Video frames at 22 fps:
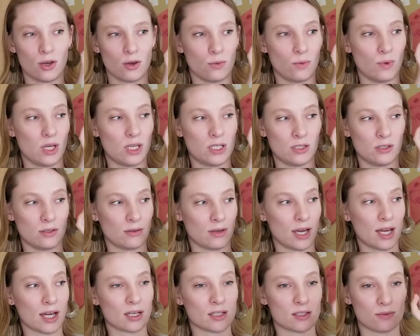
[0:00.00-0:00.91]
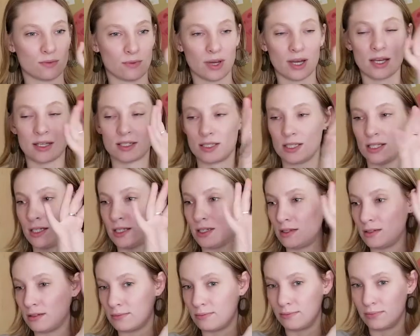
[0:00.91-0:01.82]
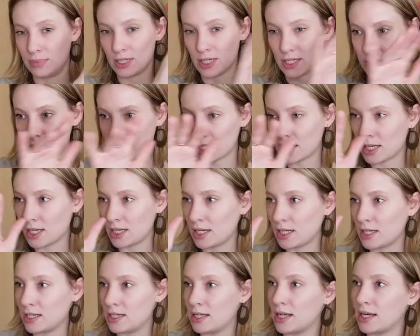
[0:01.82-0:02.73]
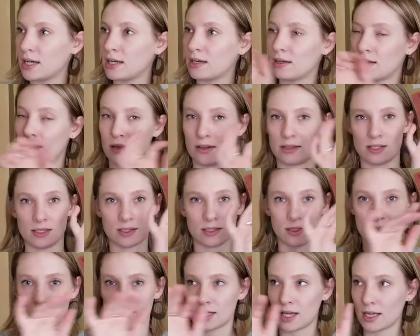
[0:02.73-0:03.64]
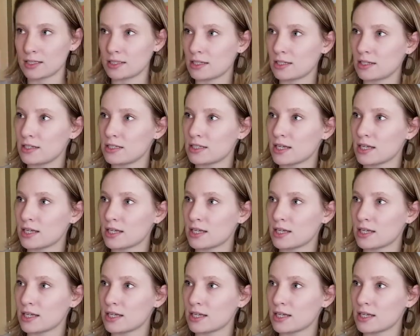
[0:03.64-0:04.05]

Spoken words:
We do X, Y, Z, blah, blah, blah, blah, blah, all these little dots on our